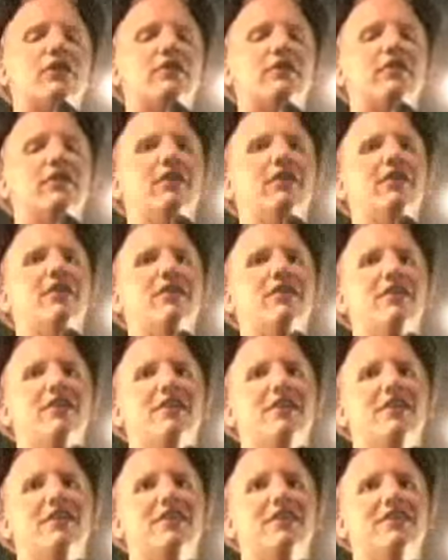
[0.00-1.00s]
and
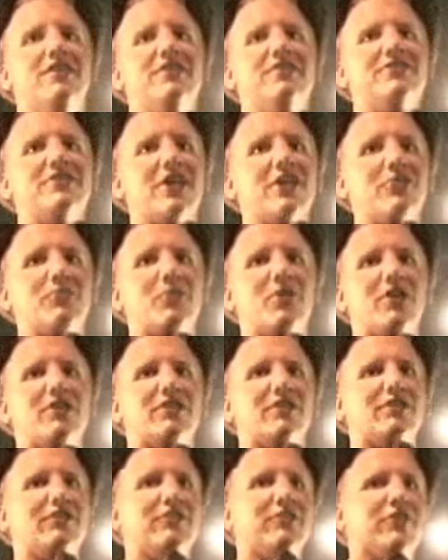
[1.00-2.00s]
uh, celebrate,
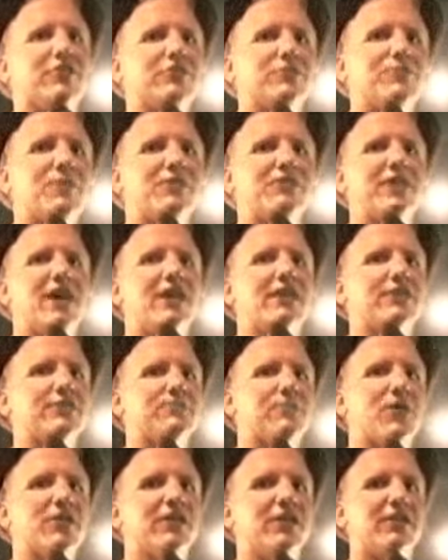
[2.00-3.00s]
you know, spend daddy's
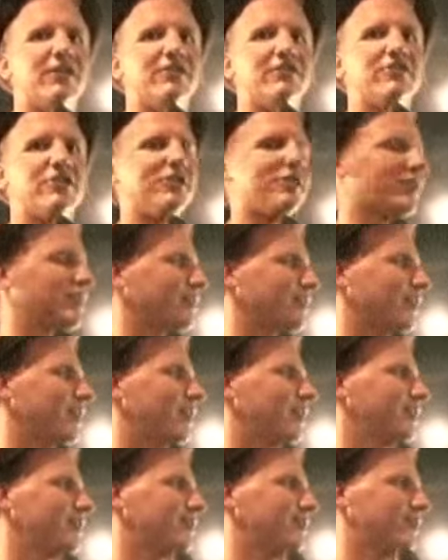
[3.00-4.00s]
money and shit like
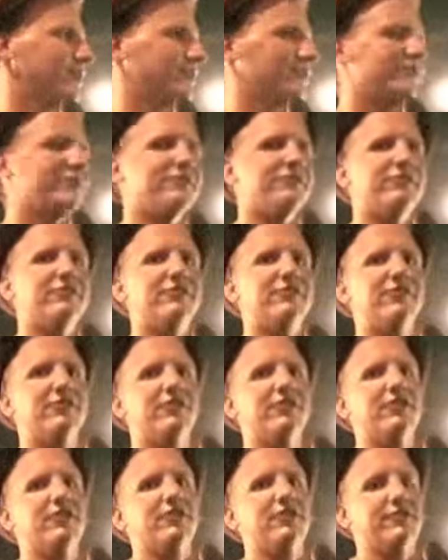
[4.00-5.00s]
that. You know? Sure.
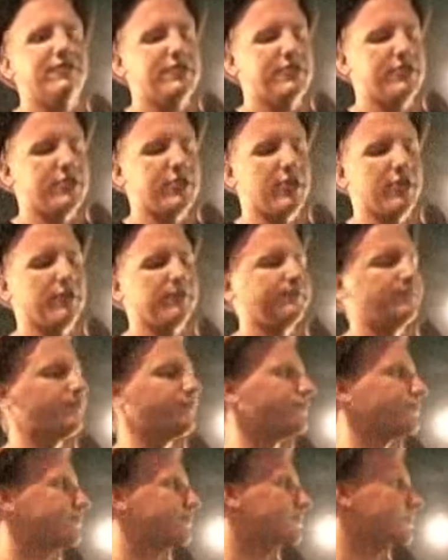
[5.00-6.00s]
So,
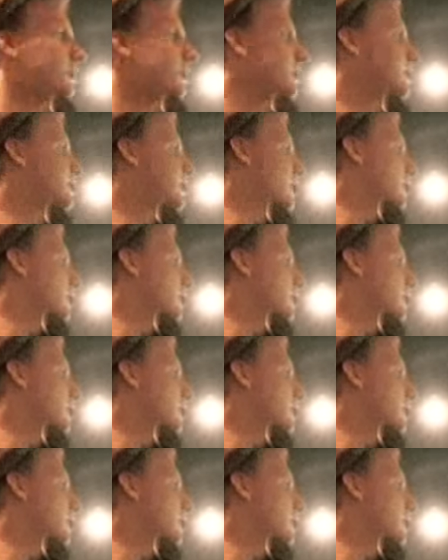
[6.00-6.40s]
you